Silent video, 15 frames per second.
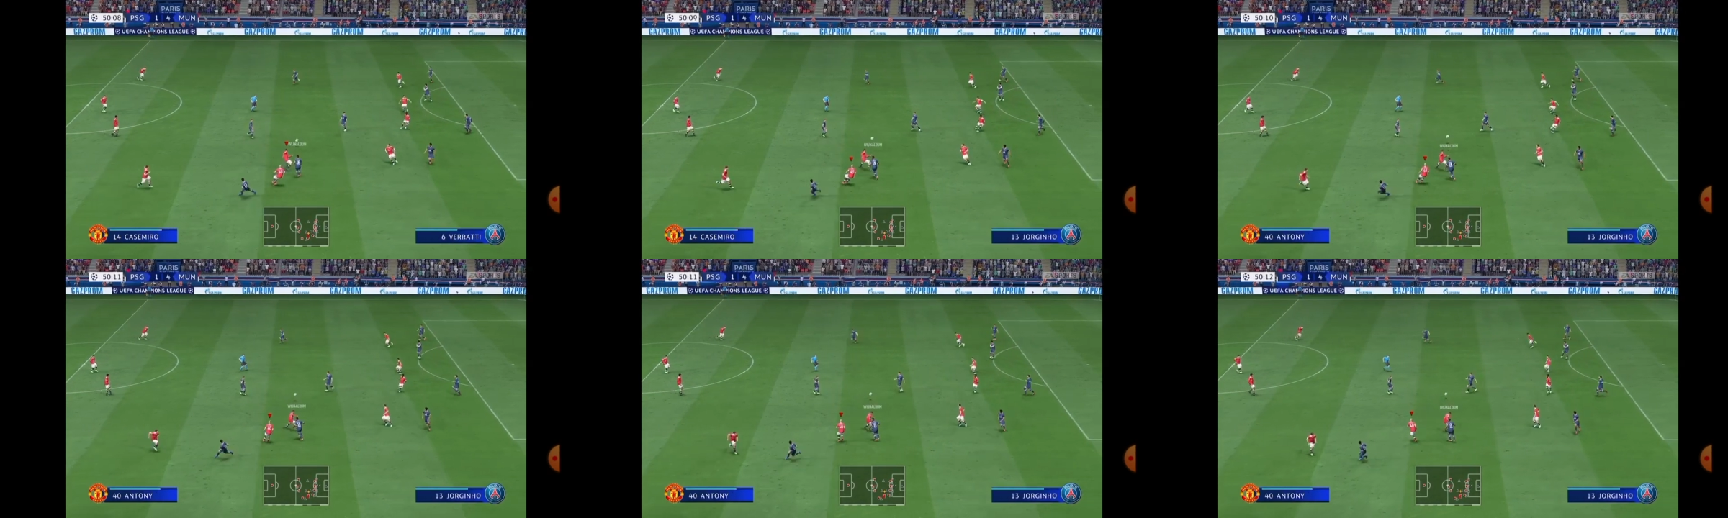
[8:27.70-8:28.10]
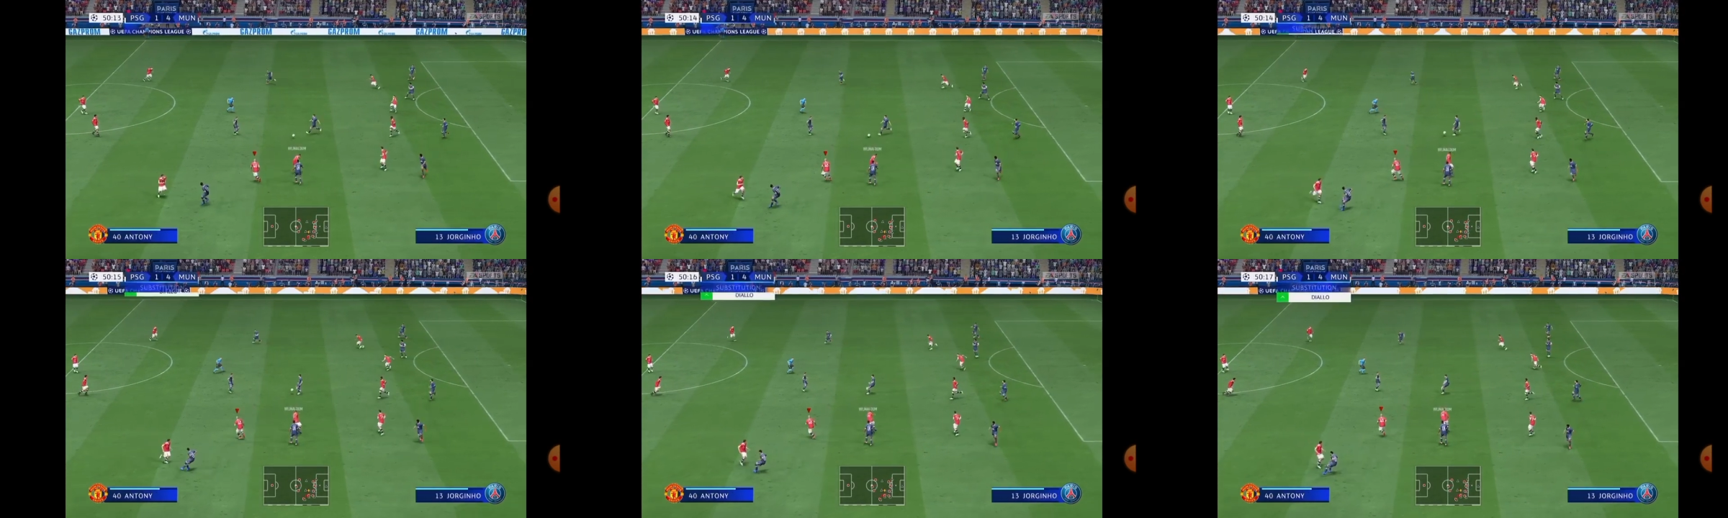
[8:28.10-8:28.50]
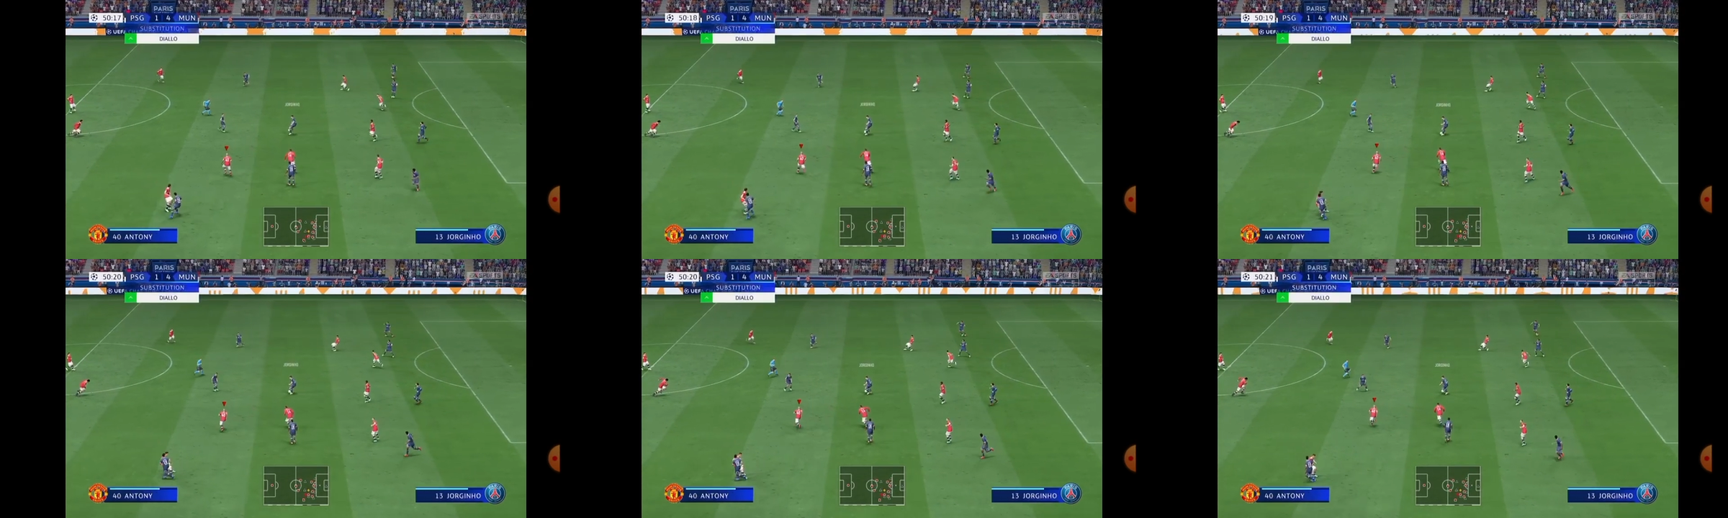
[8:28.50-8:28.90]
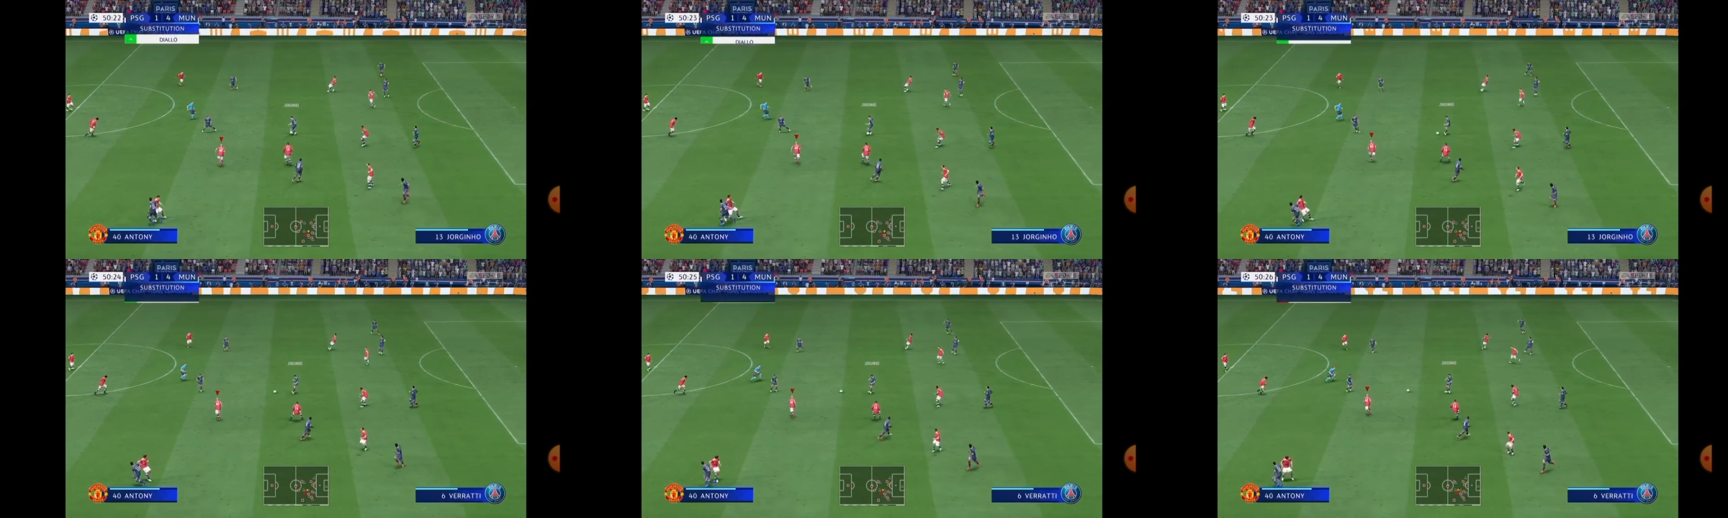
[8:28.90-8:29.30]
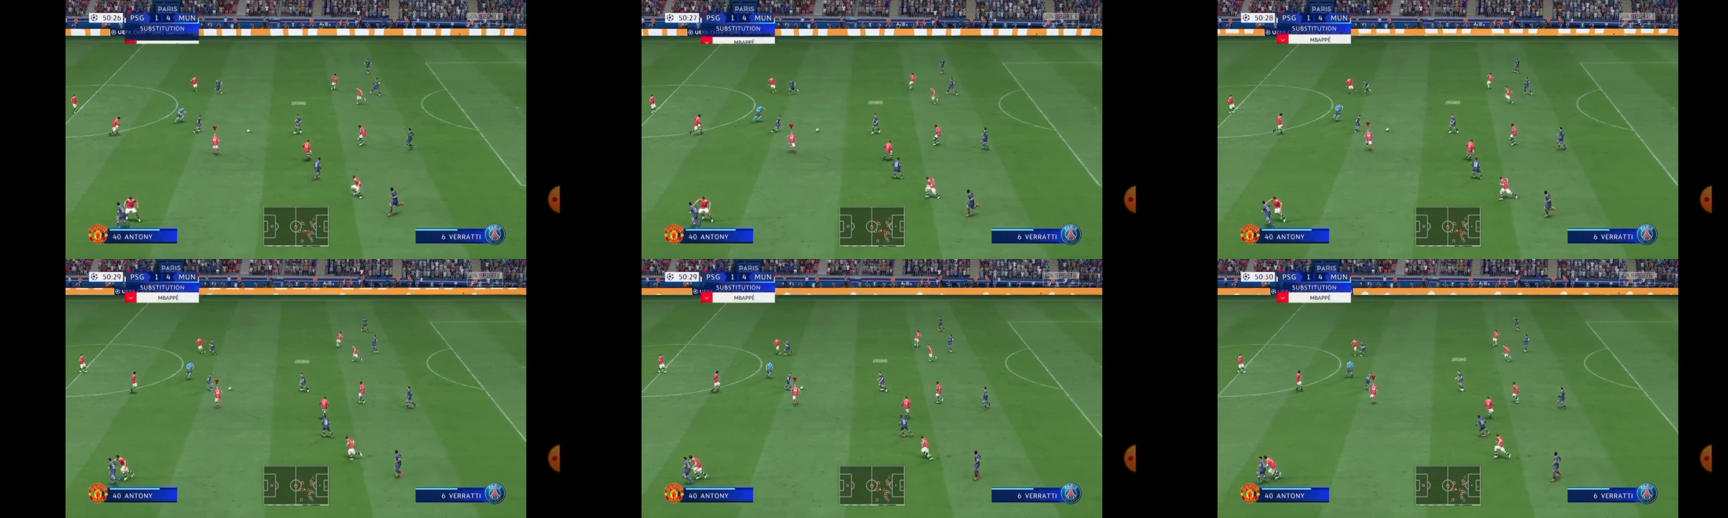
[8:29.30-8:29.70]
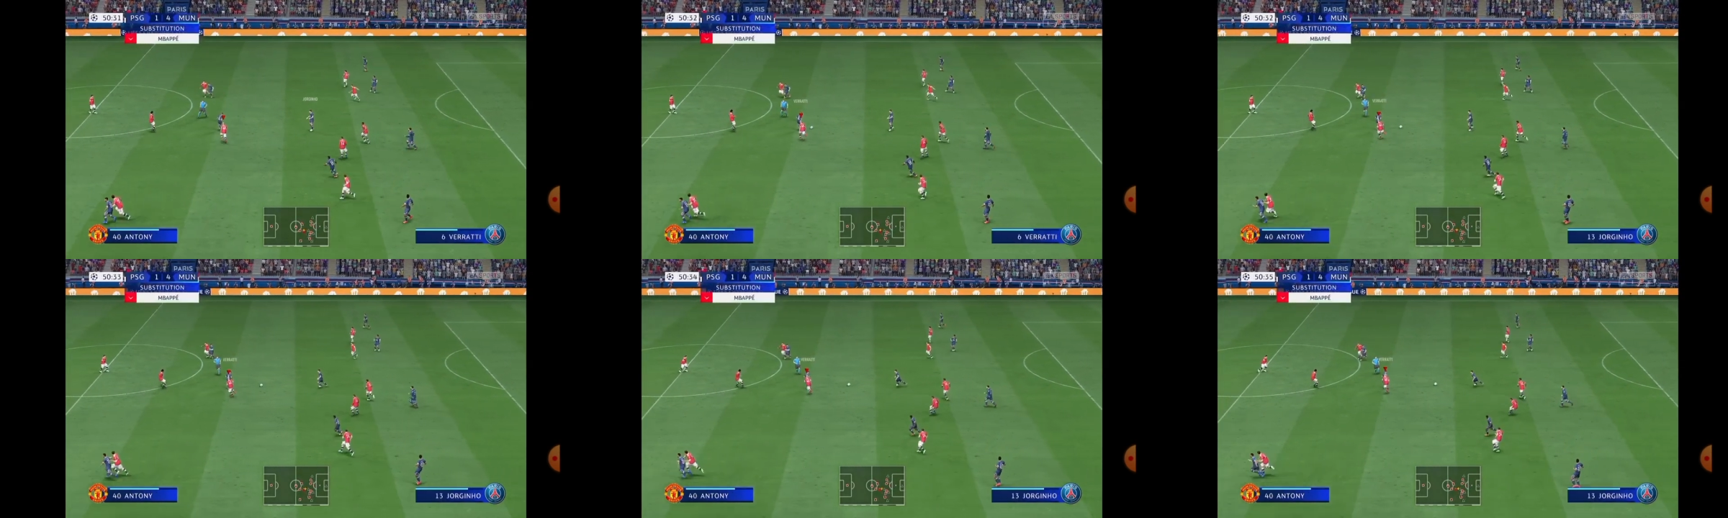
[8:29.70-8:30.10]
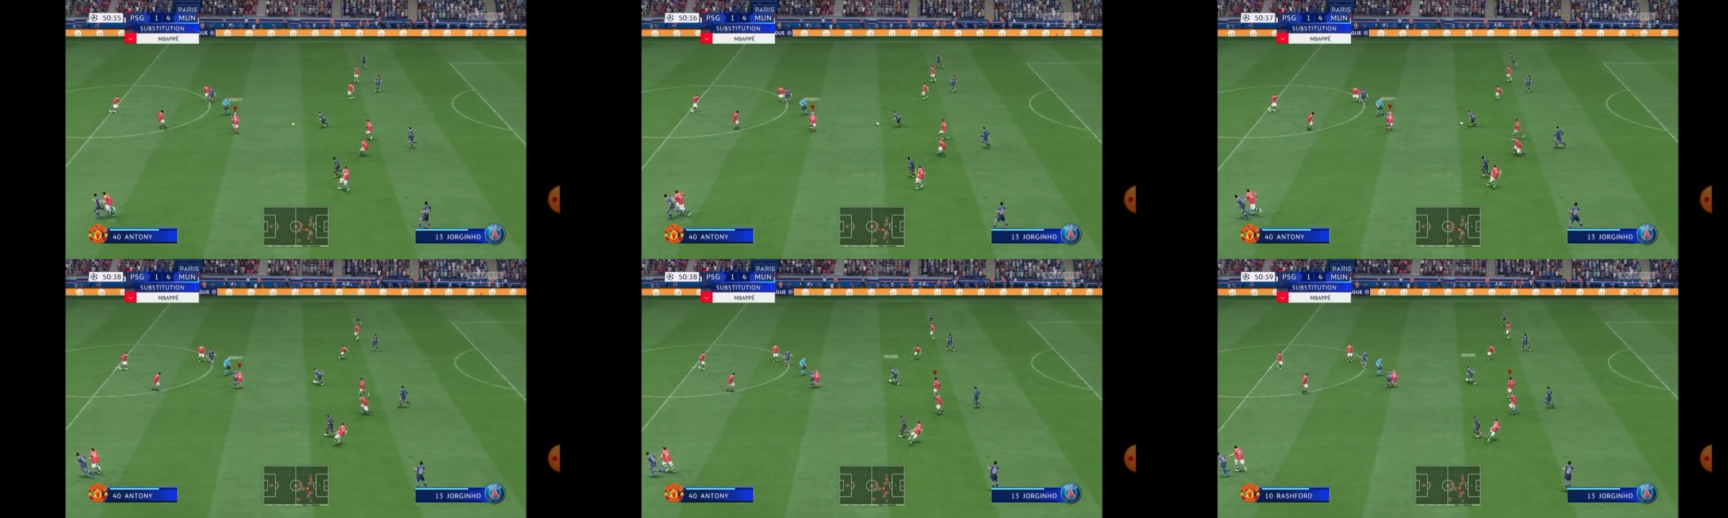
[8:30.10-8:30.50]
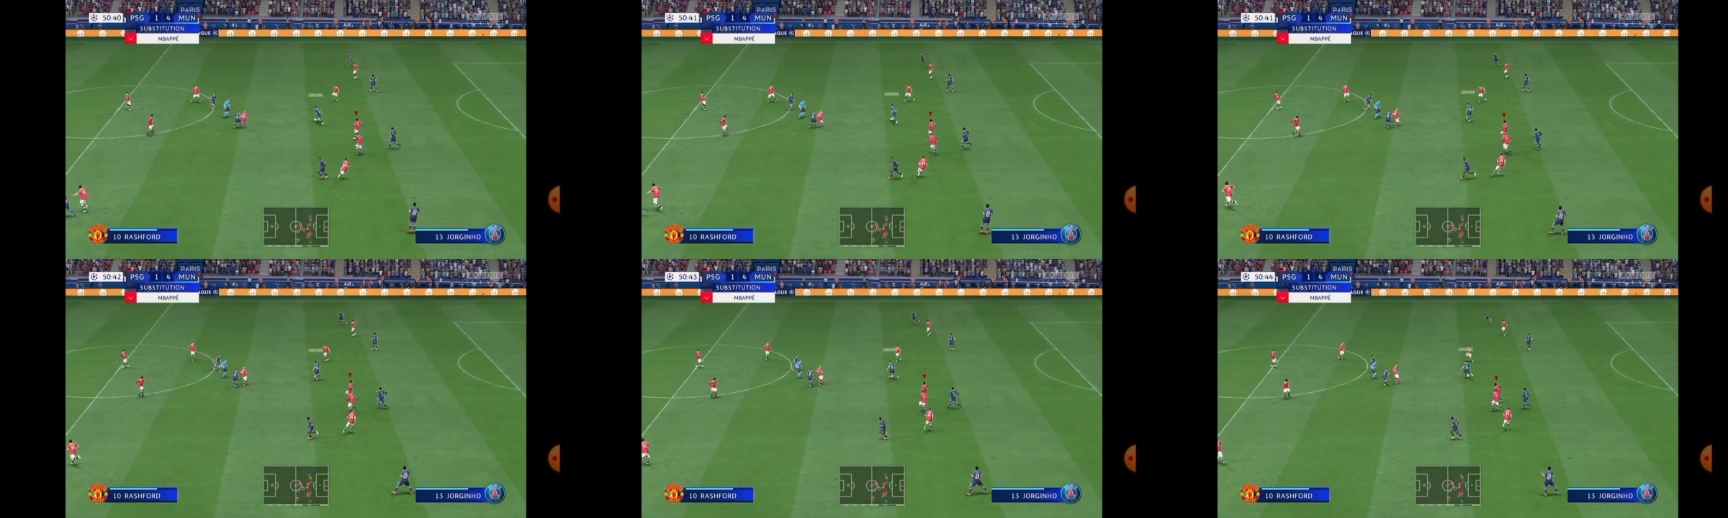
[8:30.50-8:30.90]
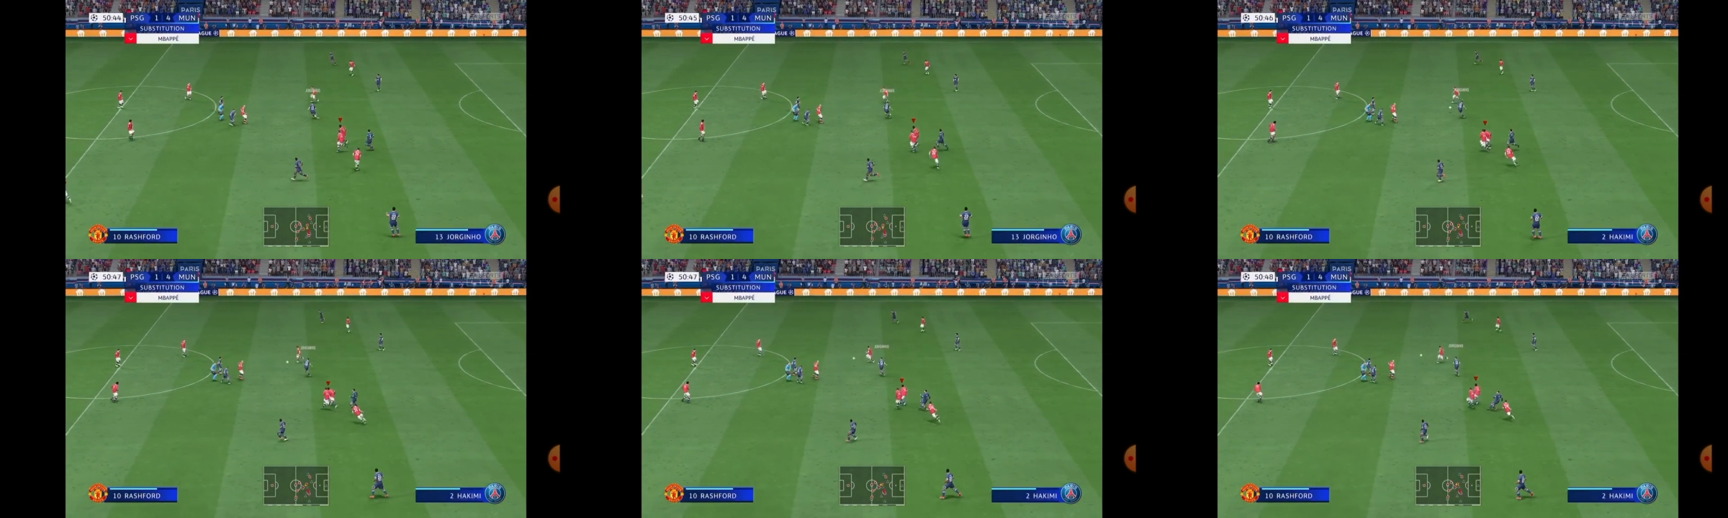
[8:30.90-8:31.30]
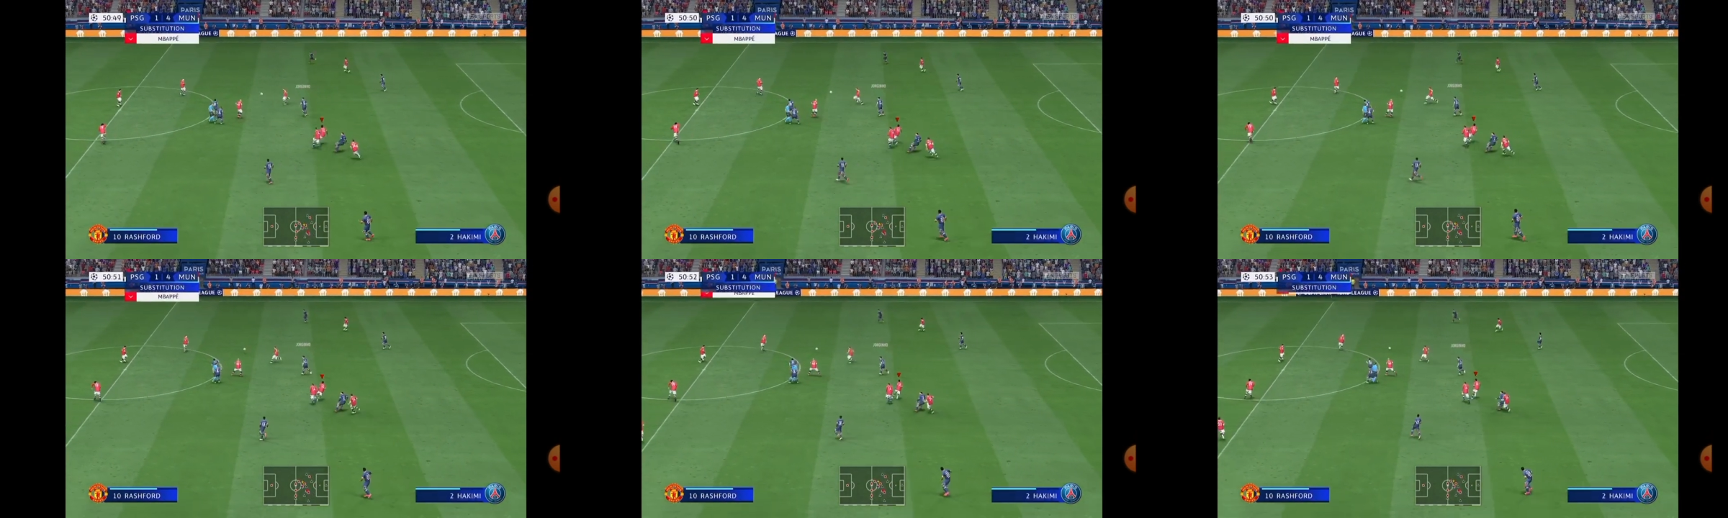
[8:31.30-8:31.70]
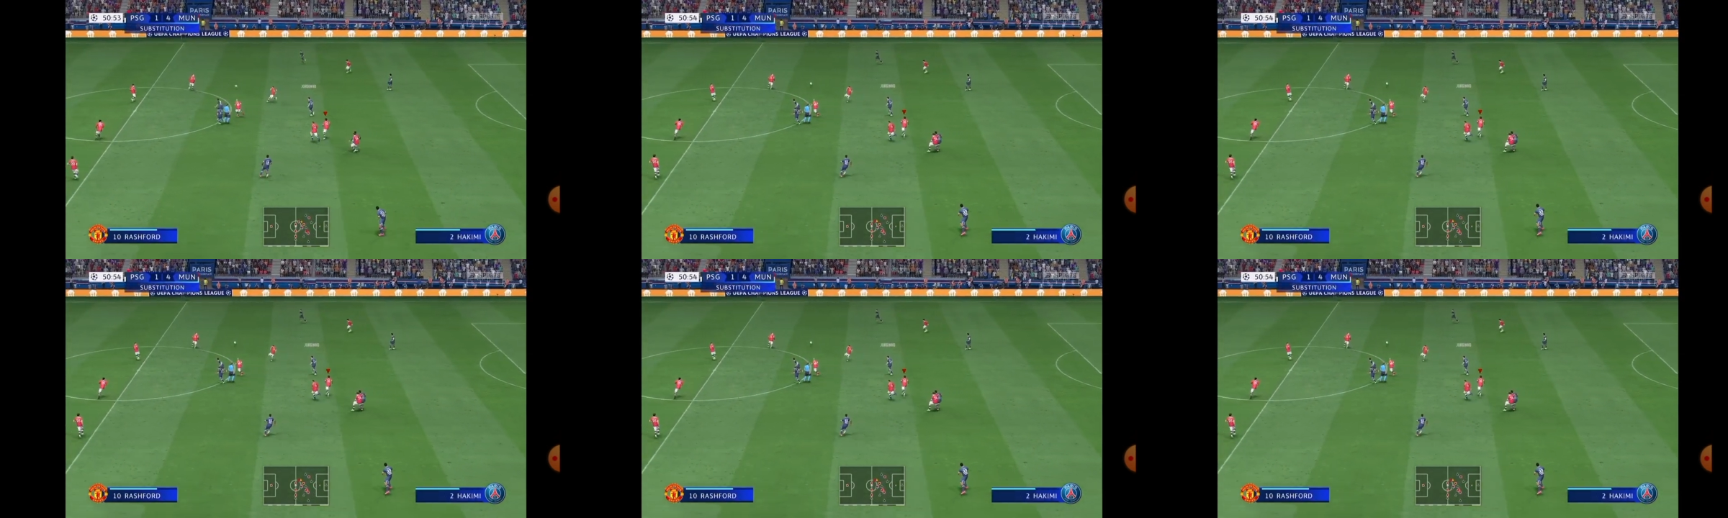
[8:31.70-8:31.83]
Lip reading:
Nobody's mouth can be seen.